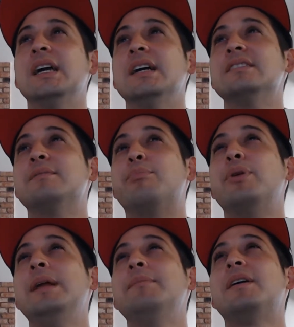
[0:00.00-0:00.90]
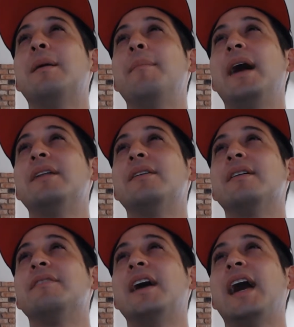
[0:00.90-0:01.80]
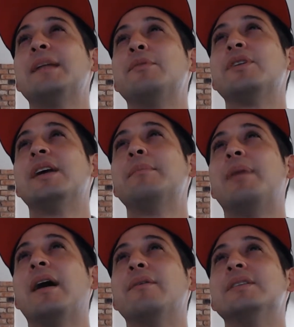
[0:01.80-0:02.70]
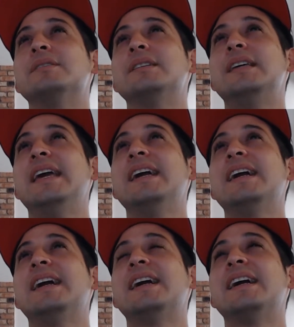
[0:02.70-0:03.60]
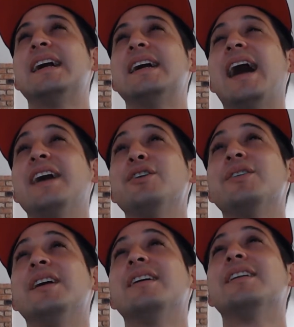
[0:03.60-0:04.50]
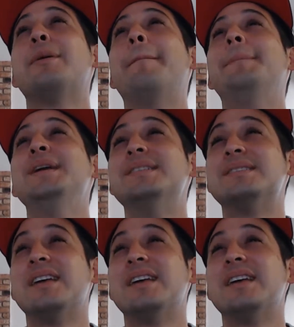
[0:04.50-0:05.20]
Supreme Commander of the Animal King Pirates, King Kaido, King of the Beasts,